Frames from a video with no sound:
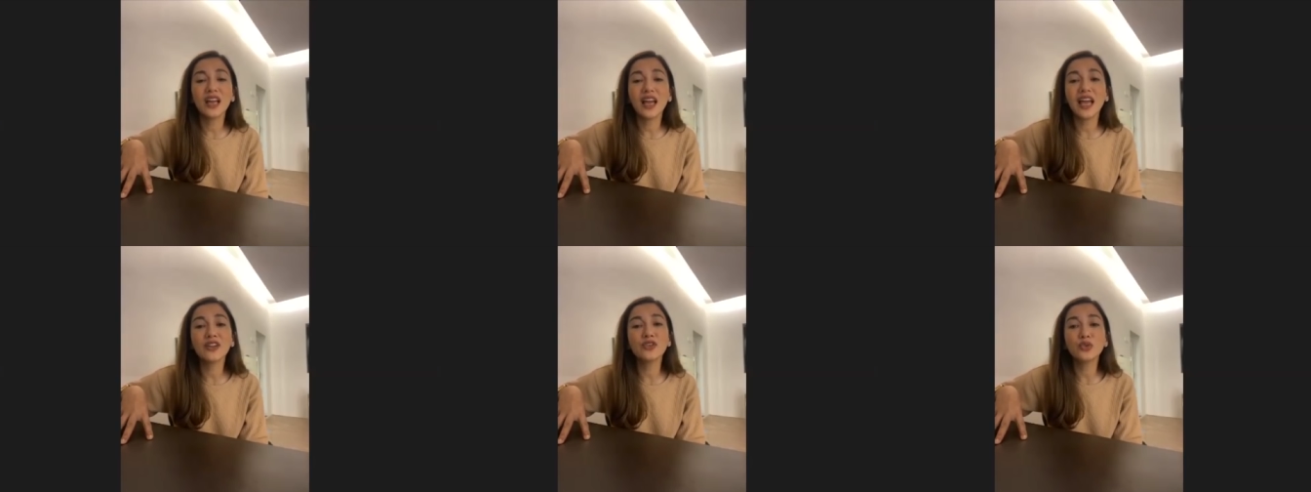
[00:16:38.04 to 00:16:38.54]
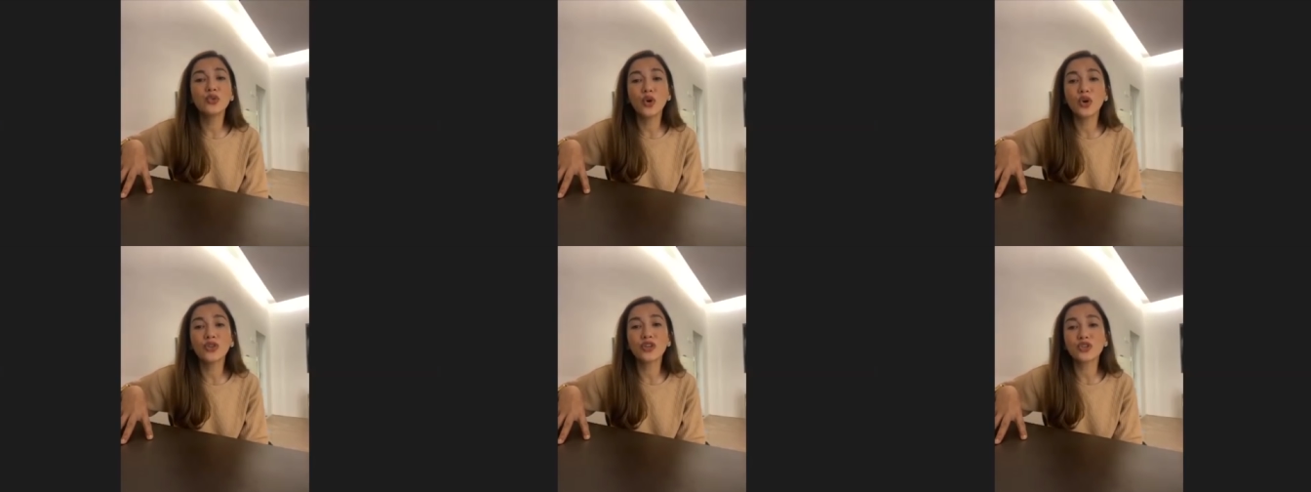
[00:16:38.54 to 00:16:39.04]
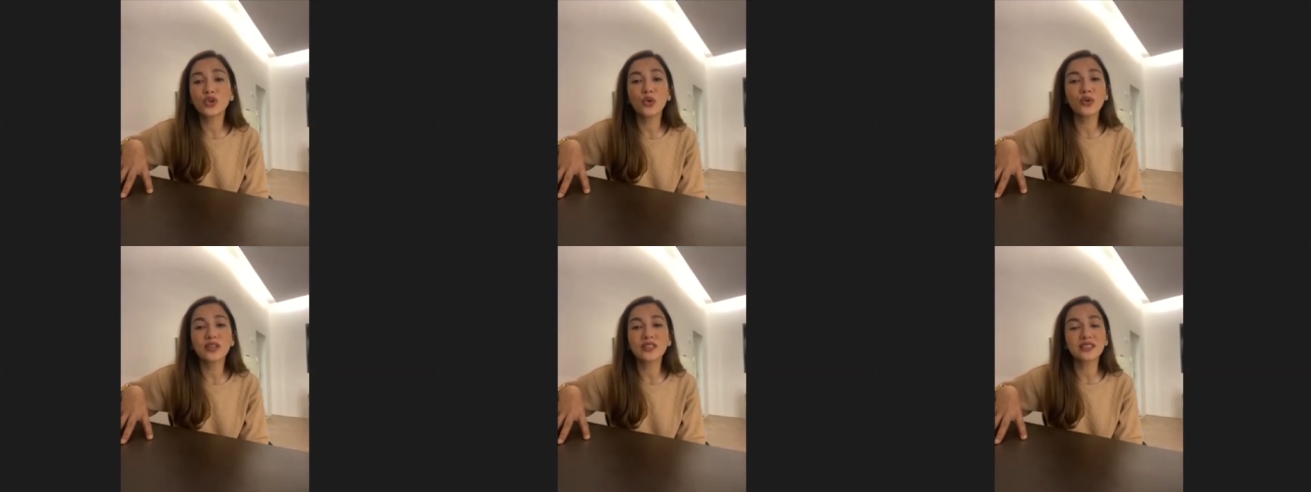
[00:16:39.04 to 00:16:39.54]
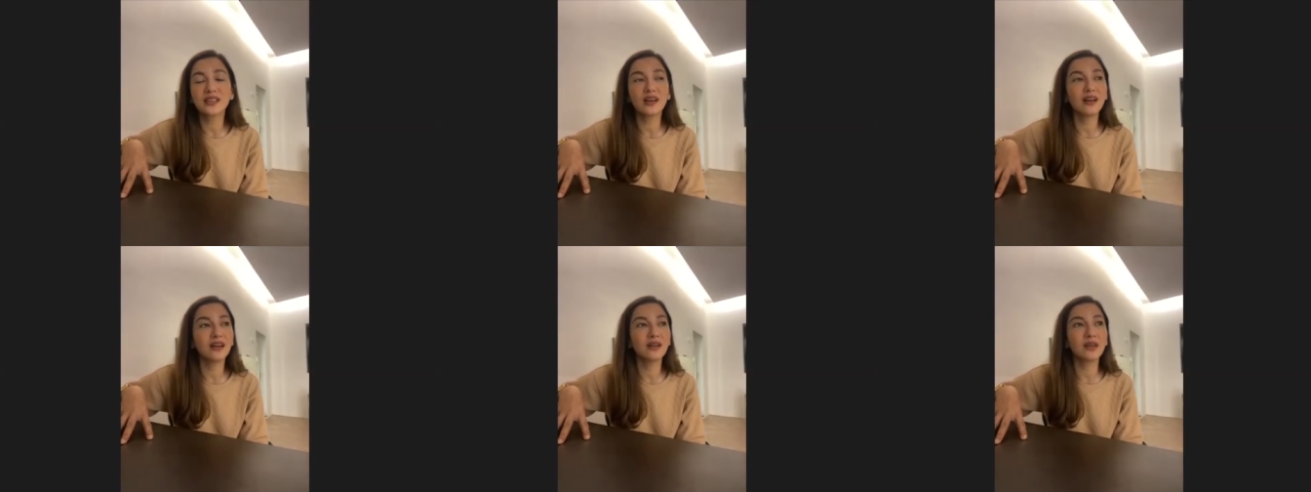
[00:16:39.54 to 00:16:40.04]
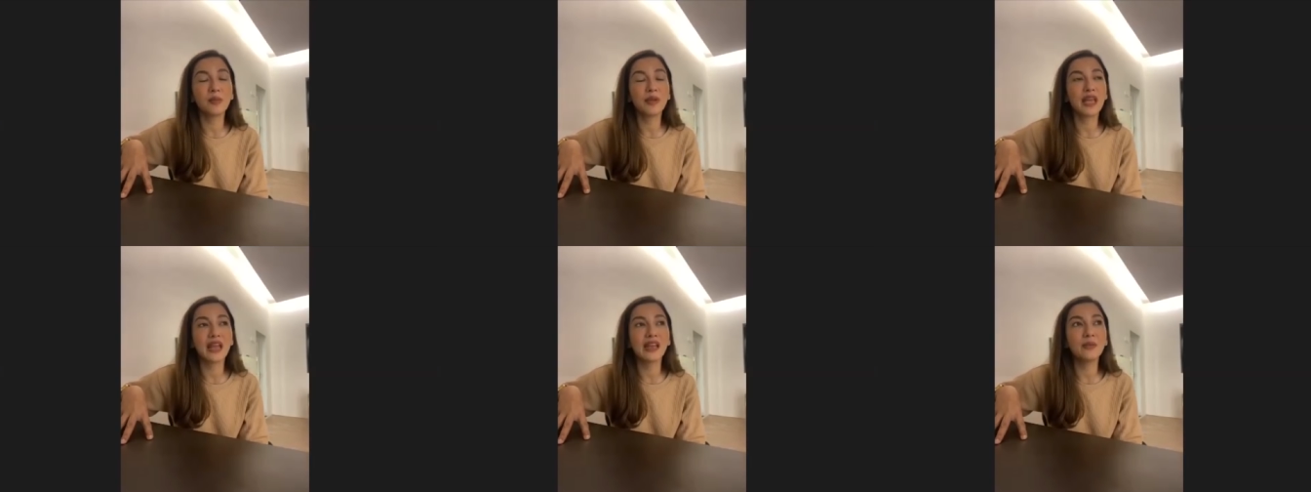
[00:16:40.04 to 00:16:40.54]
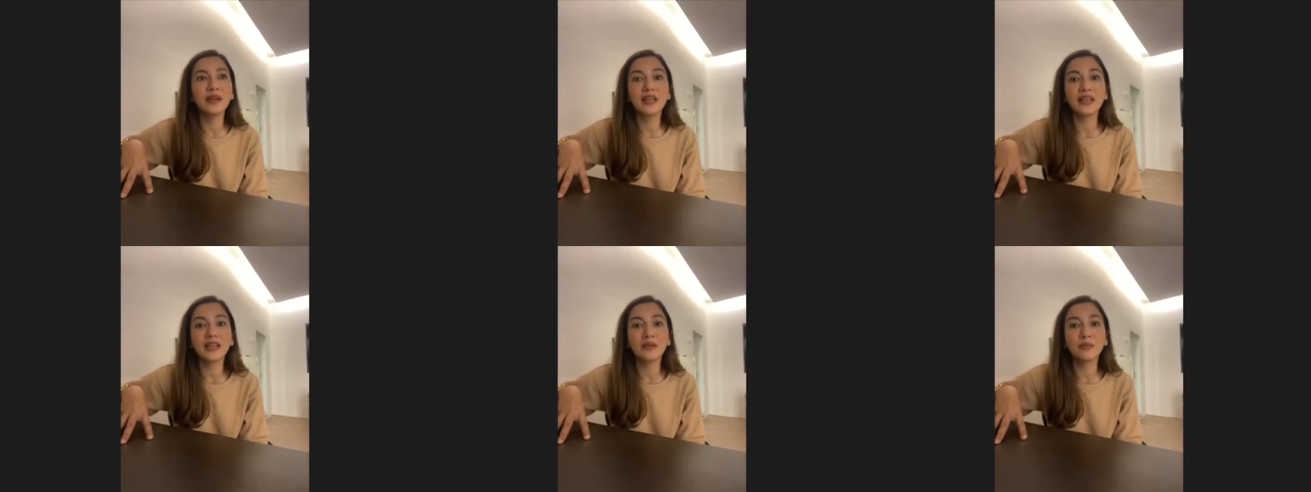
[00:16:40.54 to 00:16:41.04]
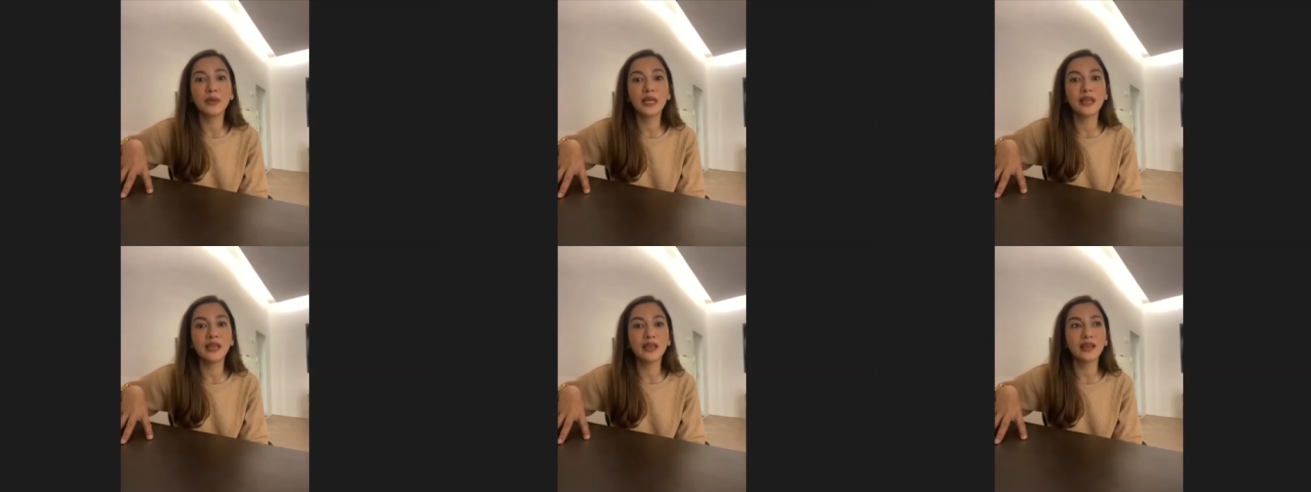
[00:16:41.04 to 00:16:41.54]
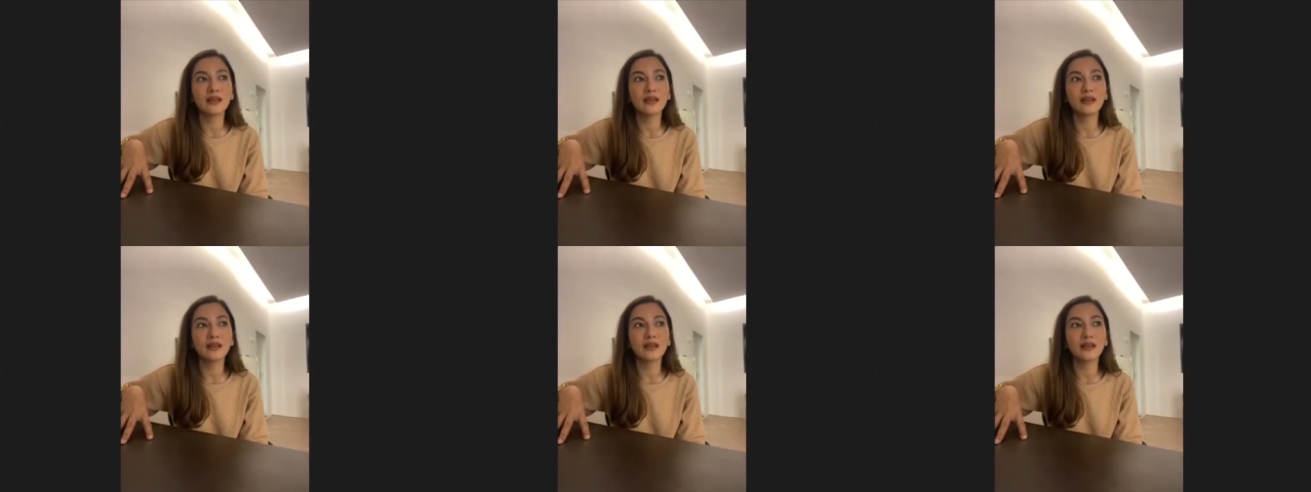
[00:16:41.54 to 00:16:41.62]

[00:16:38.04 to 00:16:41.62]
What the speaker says: And you know, the show is, anybody can be